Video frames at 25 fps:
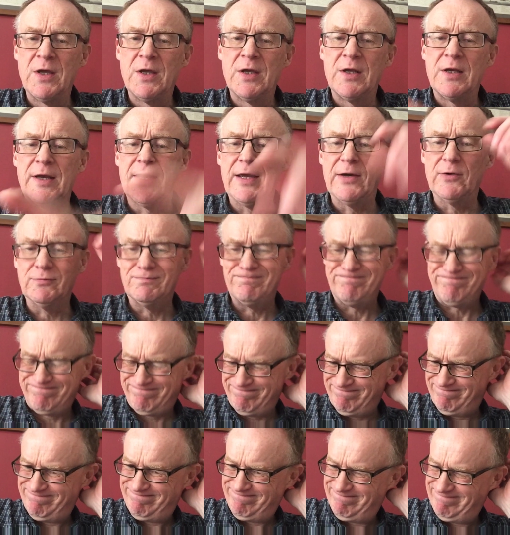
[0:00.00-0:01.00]
Now,
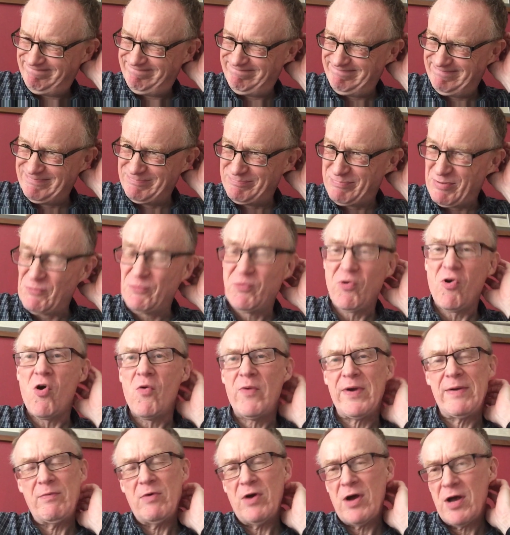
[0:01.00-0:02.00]
before
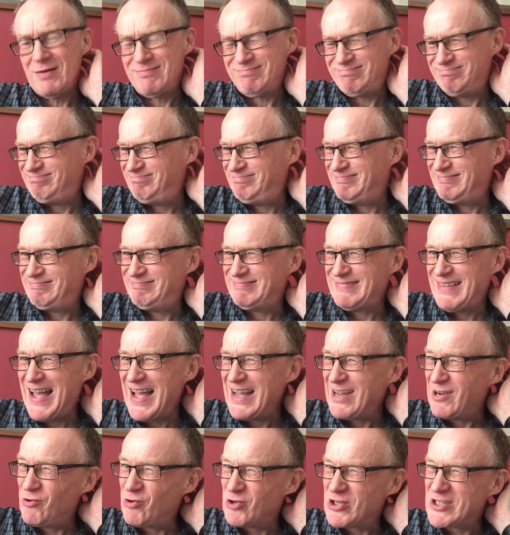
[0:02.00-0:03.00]
we were
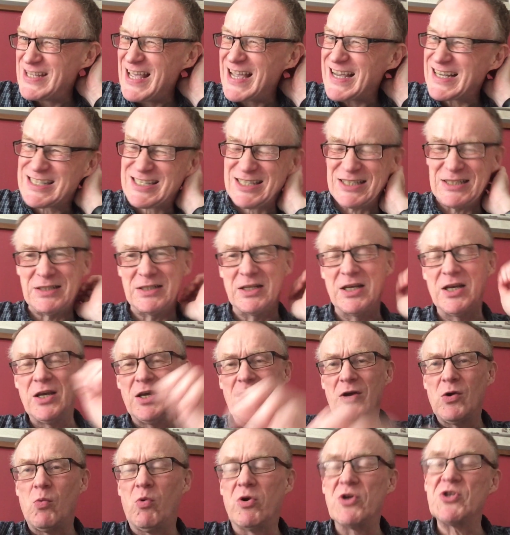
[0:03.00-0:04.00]
Anglo-Saxon,
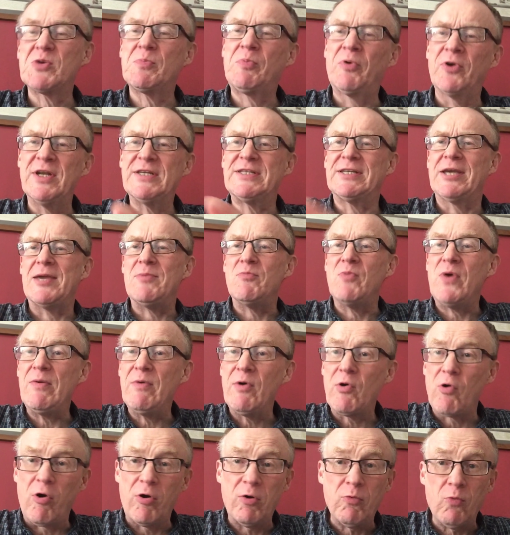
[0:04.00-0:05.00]
once upon a time we
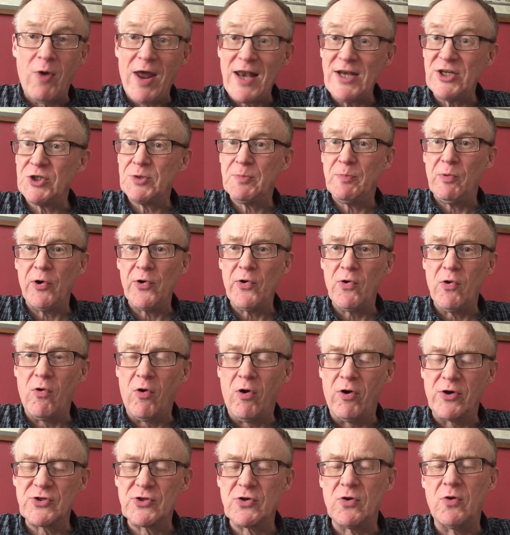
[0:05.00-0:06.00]
were all Welsh
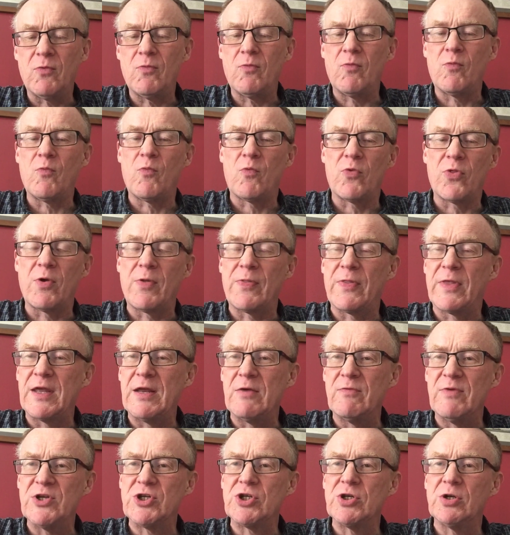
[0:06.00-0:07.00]
boyo. So the
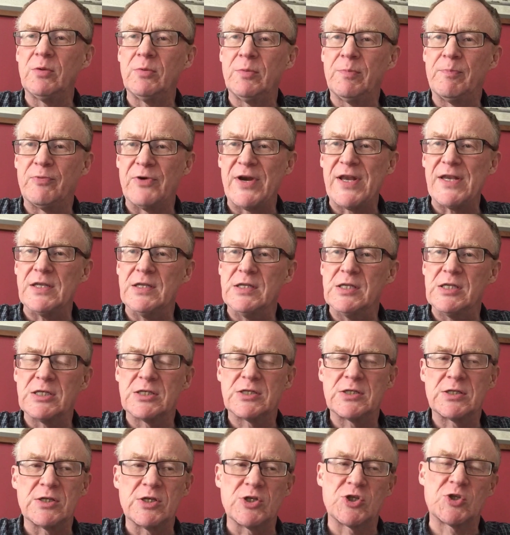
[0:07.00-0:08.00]
original
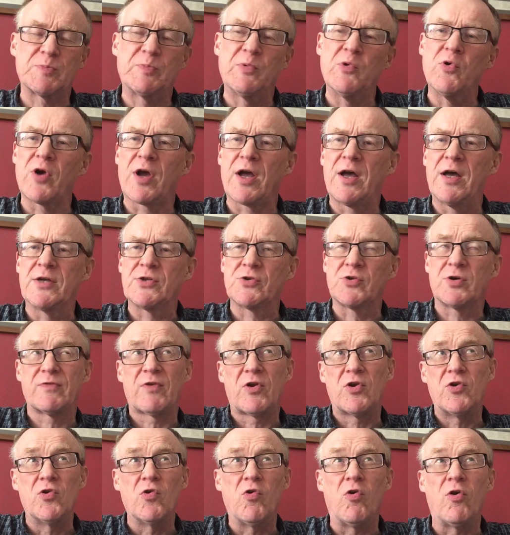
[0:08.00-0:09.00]
Britons spoke a sort of a
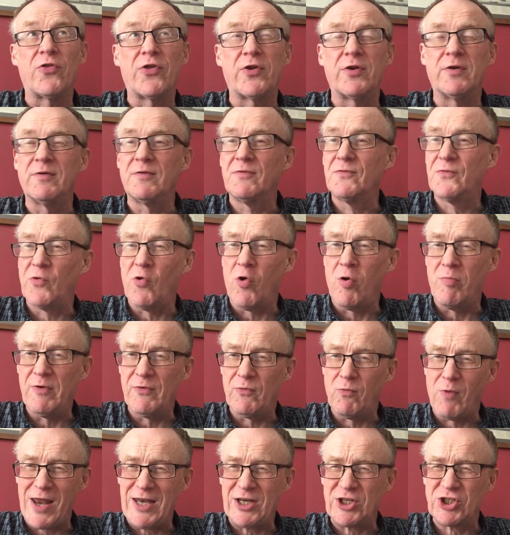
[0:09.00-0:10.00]
northern form of
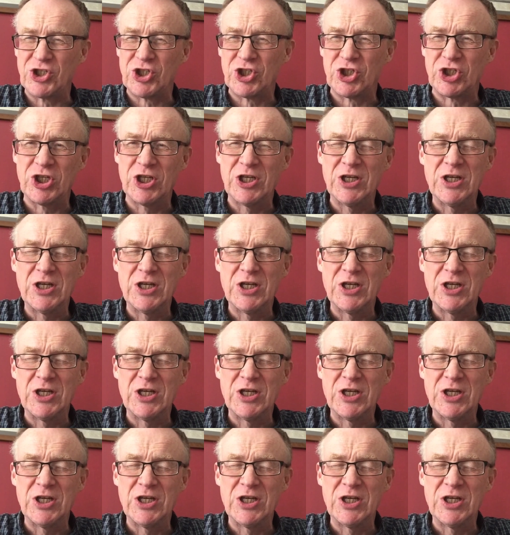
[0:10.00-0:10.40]
Welsh,